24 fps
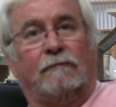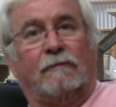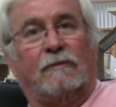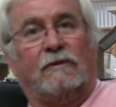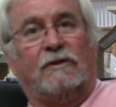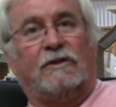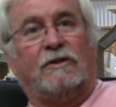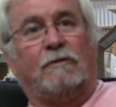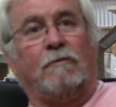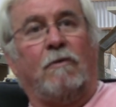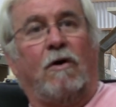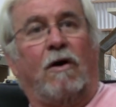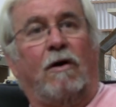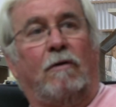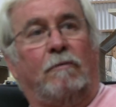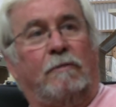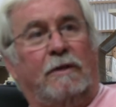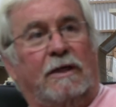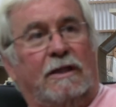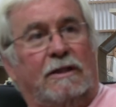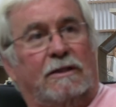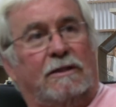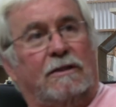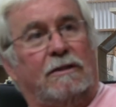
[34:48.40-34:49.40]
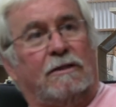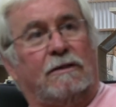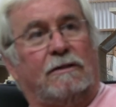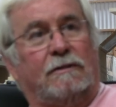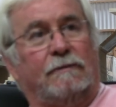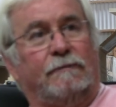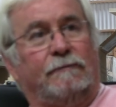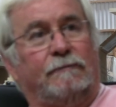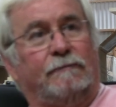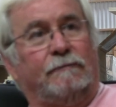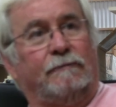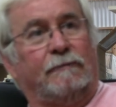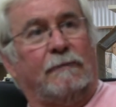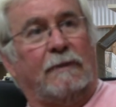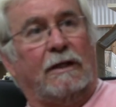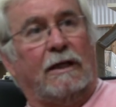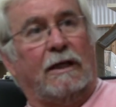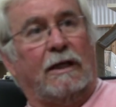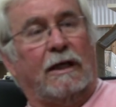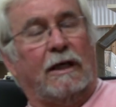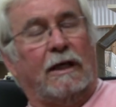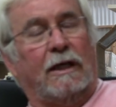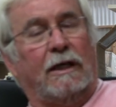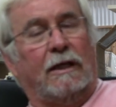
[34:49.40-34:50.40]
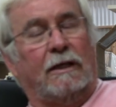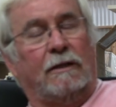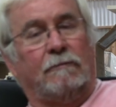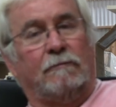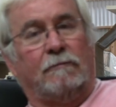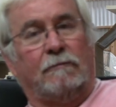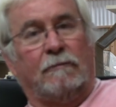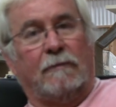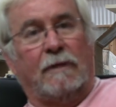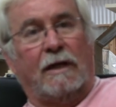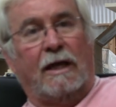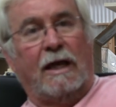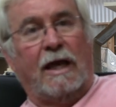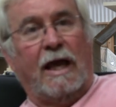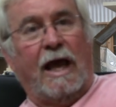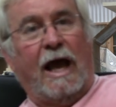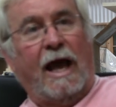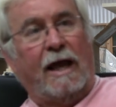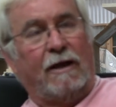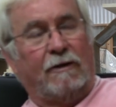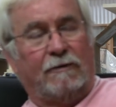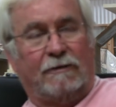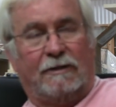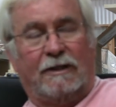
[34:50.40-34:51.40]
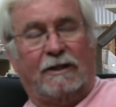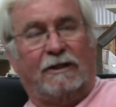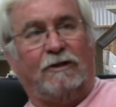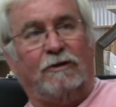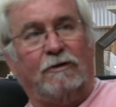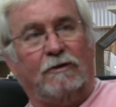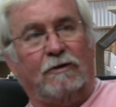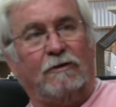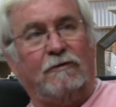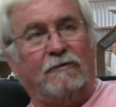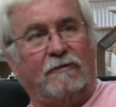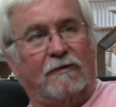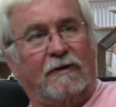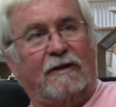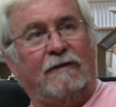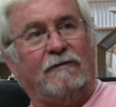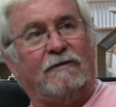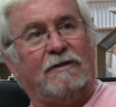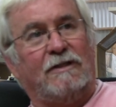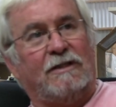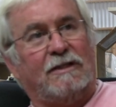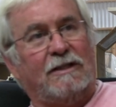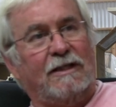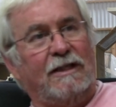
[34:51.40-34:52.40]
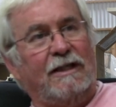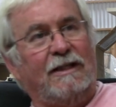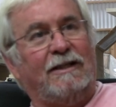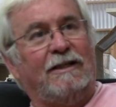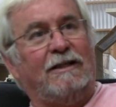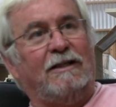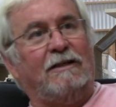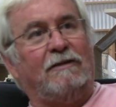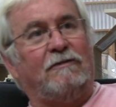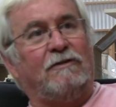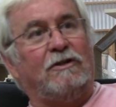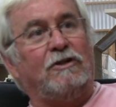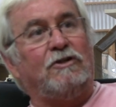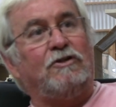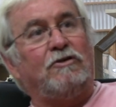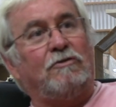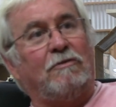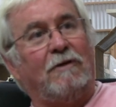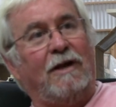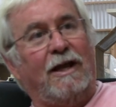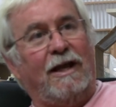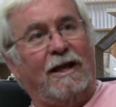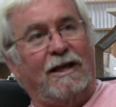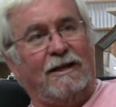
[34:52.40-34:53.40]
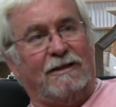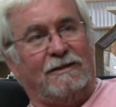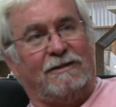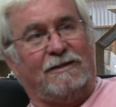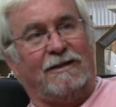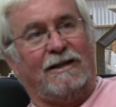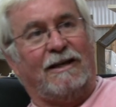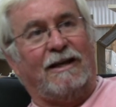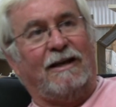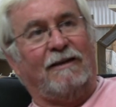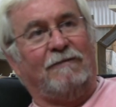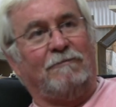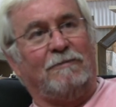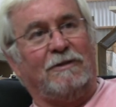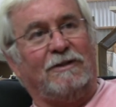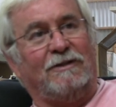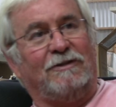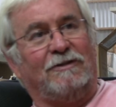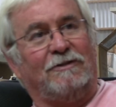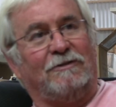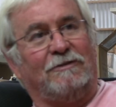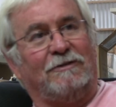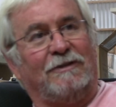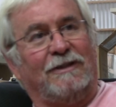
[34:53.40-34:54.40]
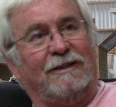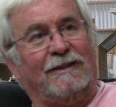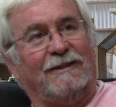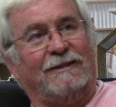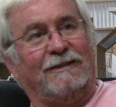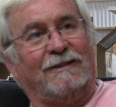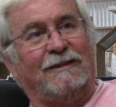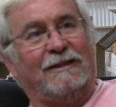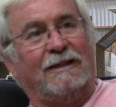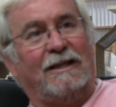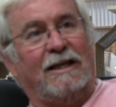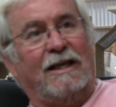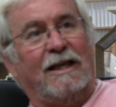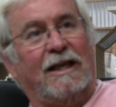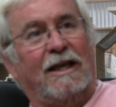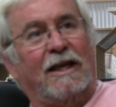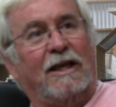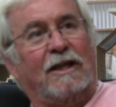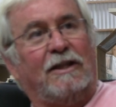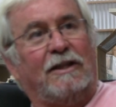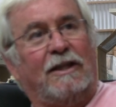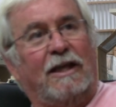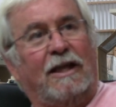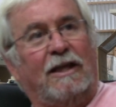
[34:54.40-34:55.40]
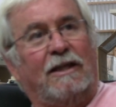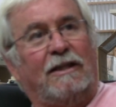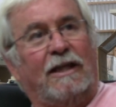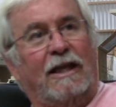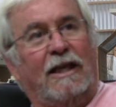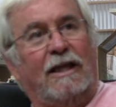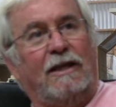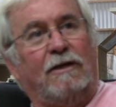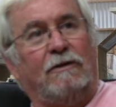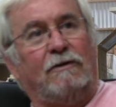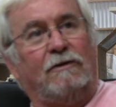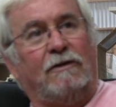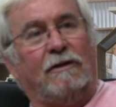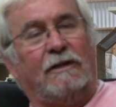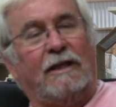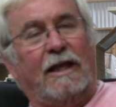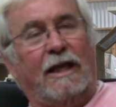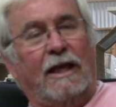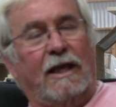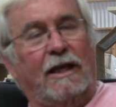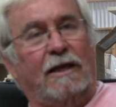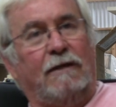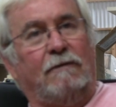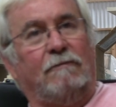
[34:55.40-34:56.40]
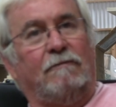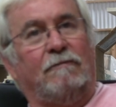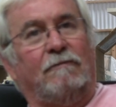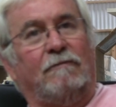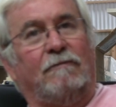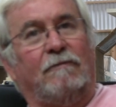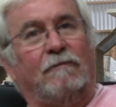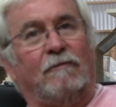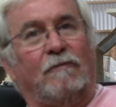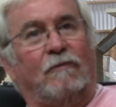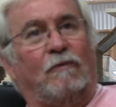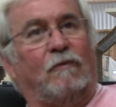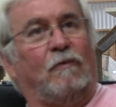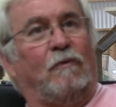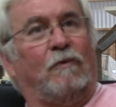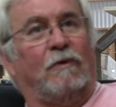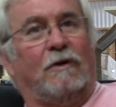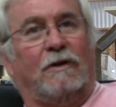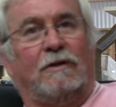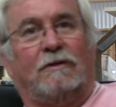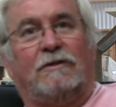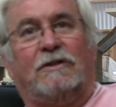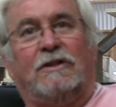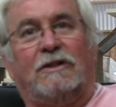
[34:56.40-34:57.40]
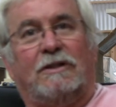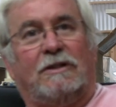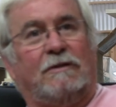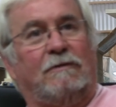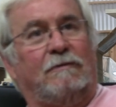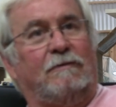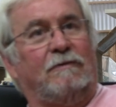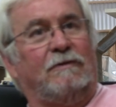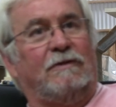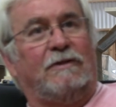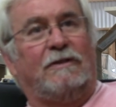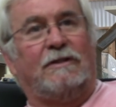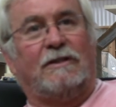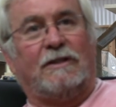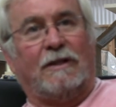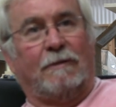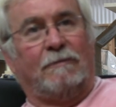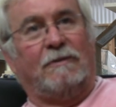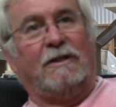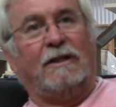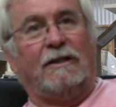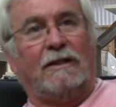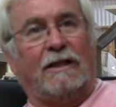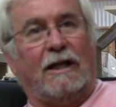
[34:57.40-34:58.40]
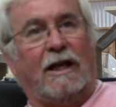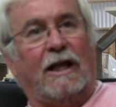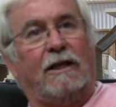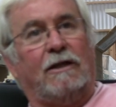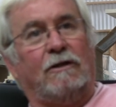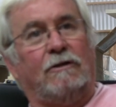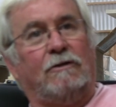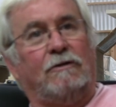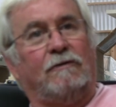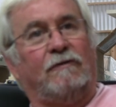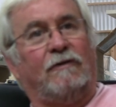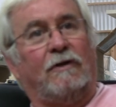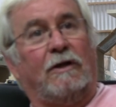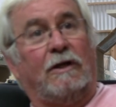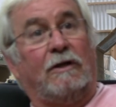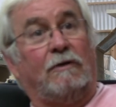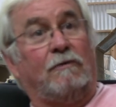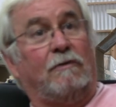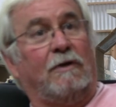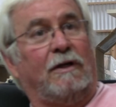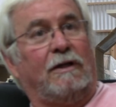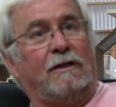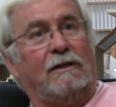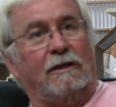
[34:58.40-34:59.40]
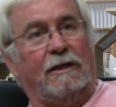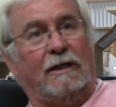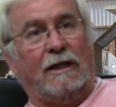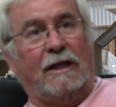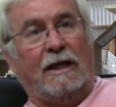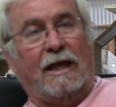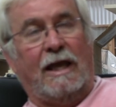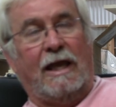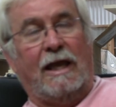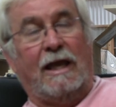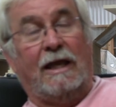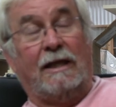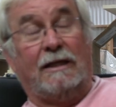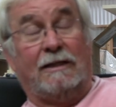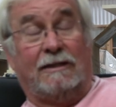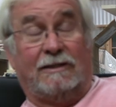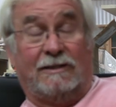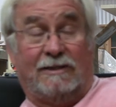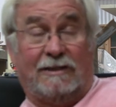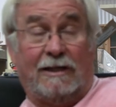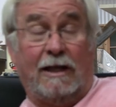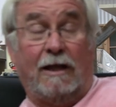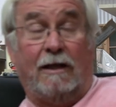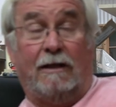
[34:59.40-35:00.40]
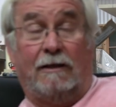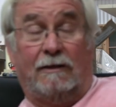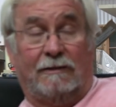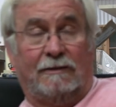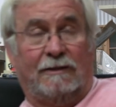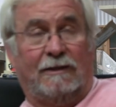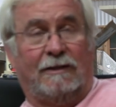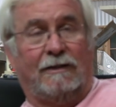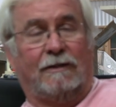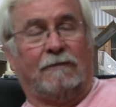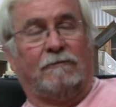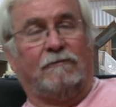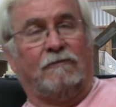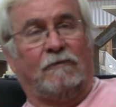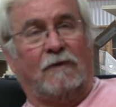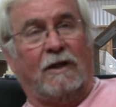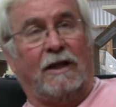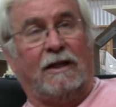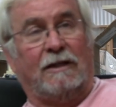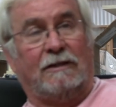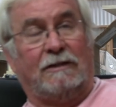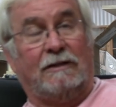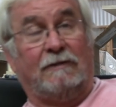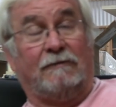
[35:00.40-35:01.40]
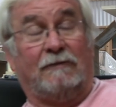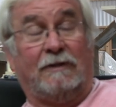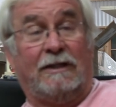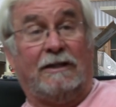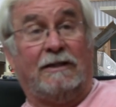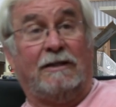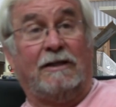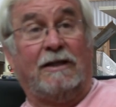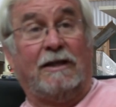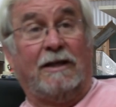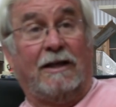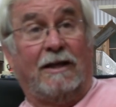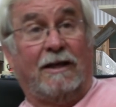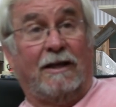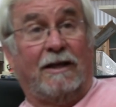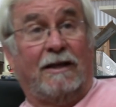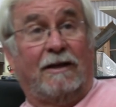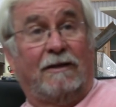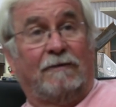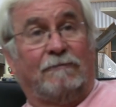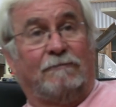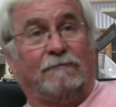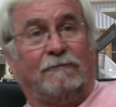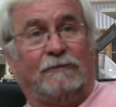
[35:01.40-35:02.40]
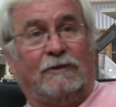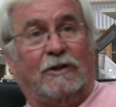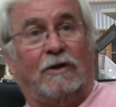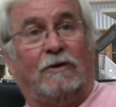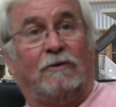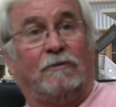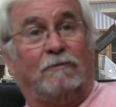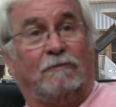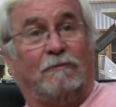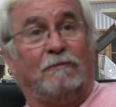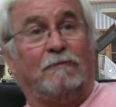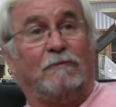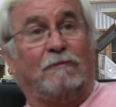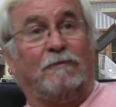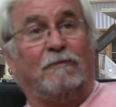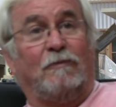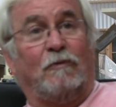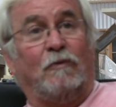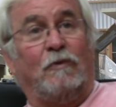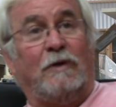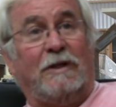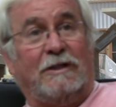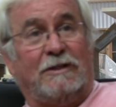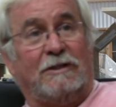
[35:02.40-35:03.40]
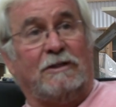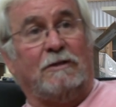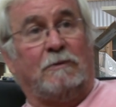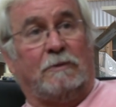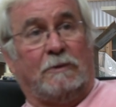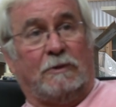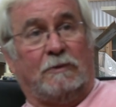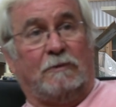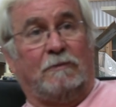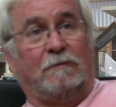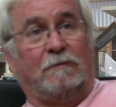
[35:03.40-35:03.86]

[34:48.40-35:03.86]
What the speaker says: small pieces. I don't think you've even seen any of the trays that I've been doing. They were just something that I could do very quickly and sell at a relatively, reasonable